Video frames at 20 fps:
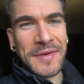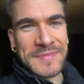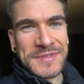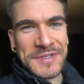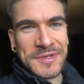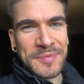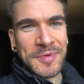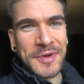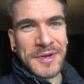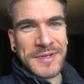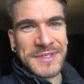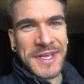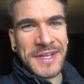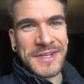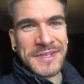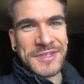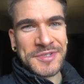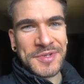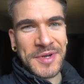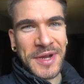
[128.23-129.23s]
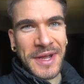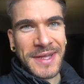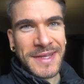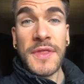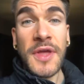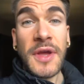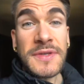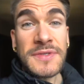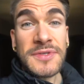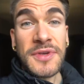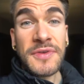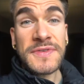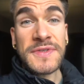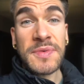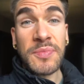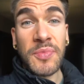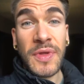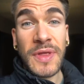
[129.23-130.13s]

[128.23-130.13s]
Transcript: I'm super excited to try. They also have some